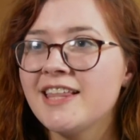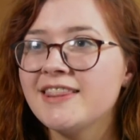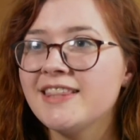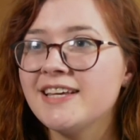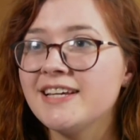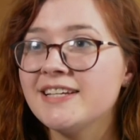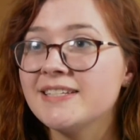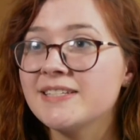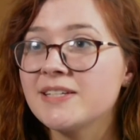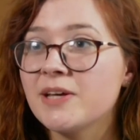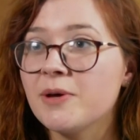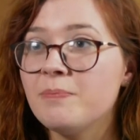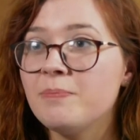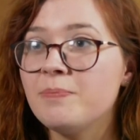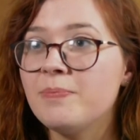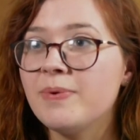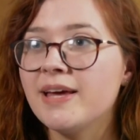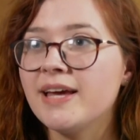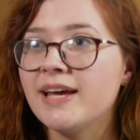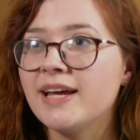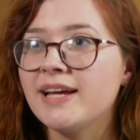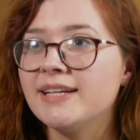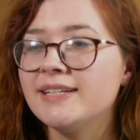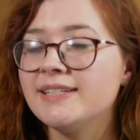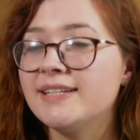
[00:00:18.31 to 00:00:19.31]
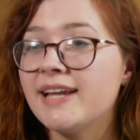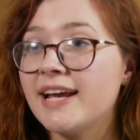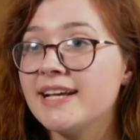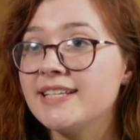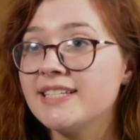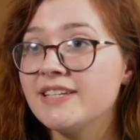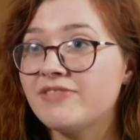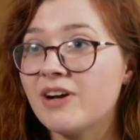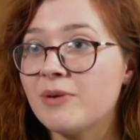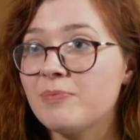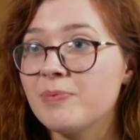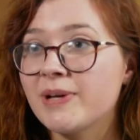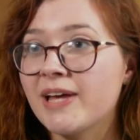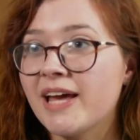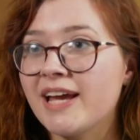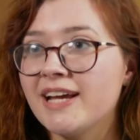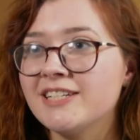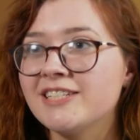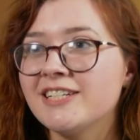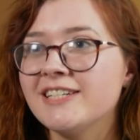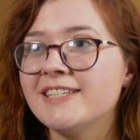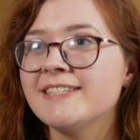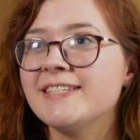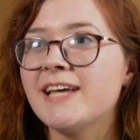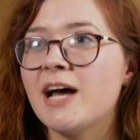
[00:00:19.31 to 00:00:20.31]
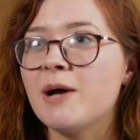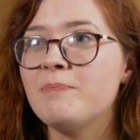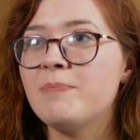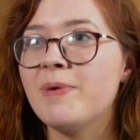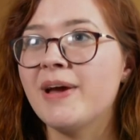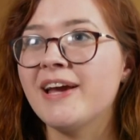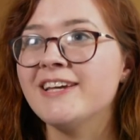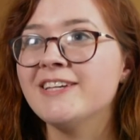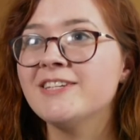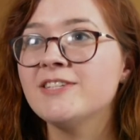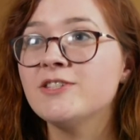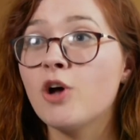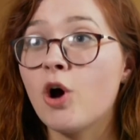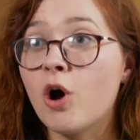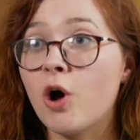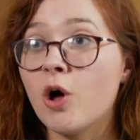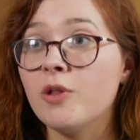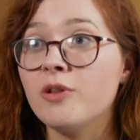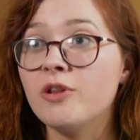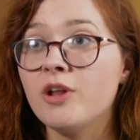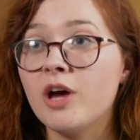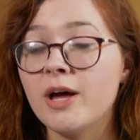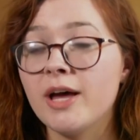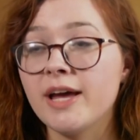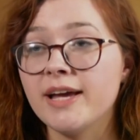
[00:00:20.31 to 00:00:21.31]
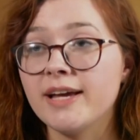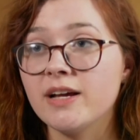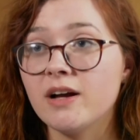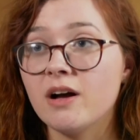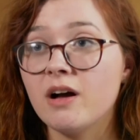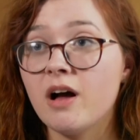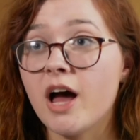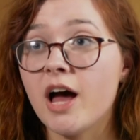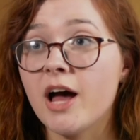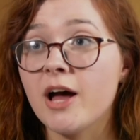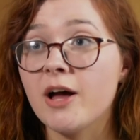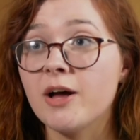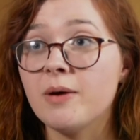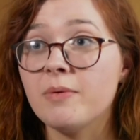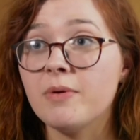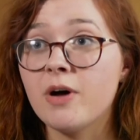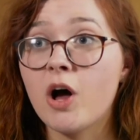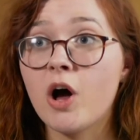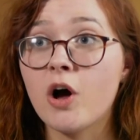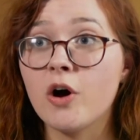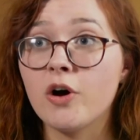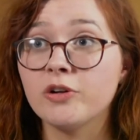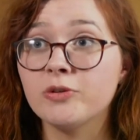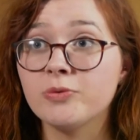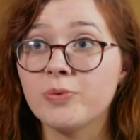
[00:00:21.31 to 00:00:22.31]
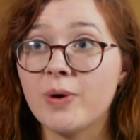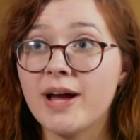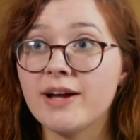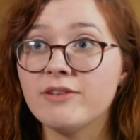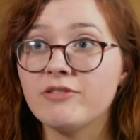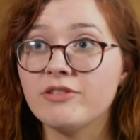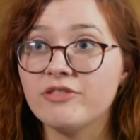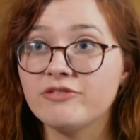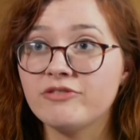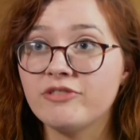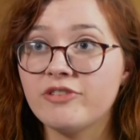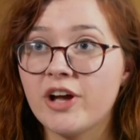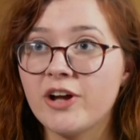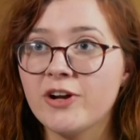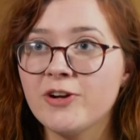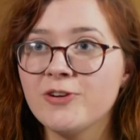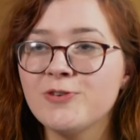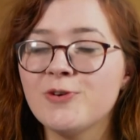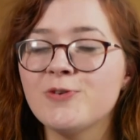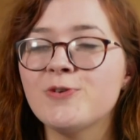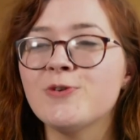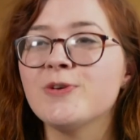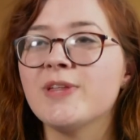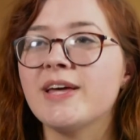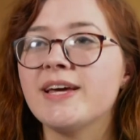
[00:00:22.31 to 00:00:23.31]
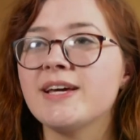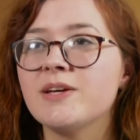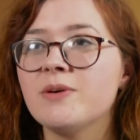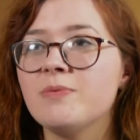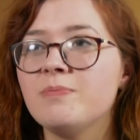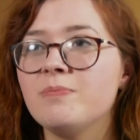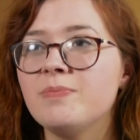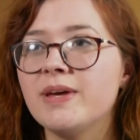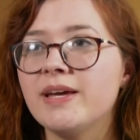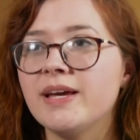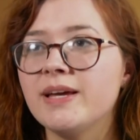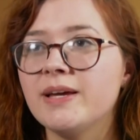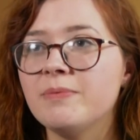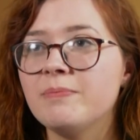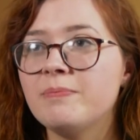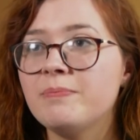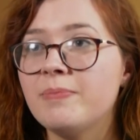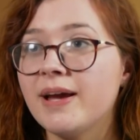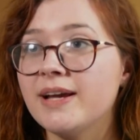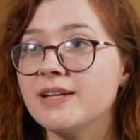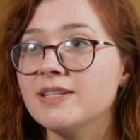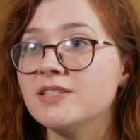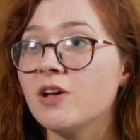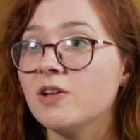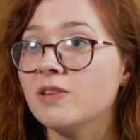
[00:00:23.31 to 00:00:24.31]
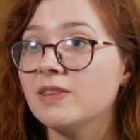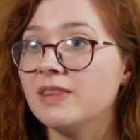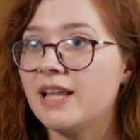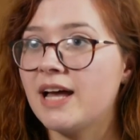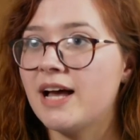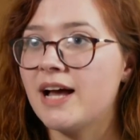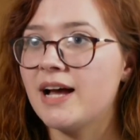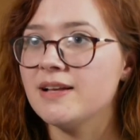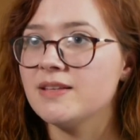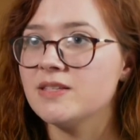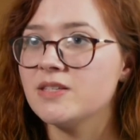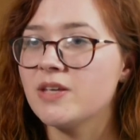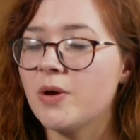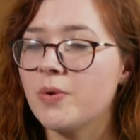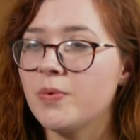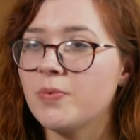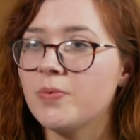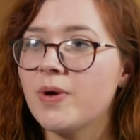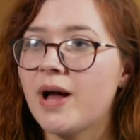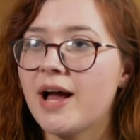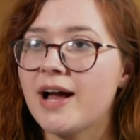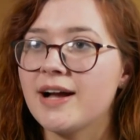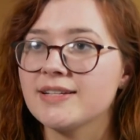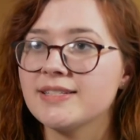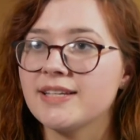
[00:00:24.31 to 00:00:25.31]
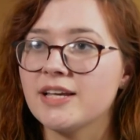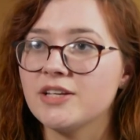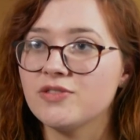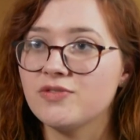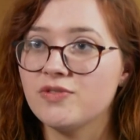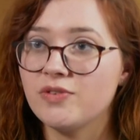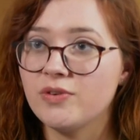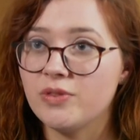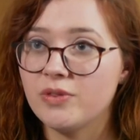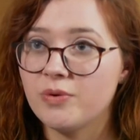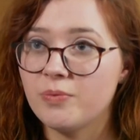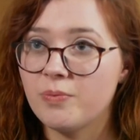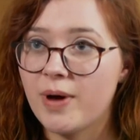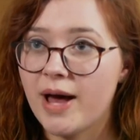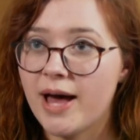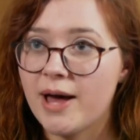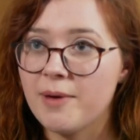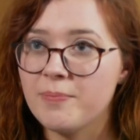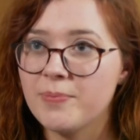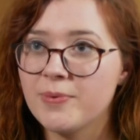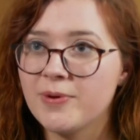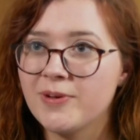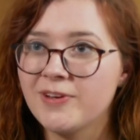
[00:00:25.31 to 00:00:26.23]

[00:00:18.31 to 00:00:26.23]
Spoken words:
These can be native applications that are based on a hardware of a phone, or they can be based online, so access through the web.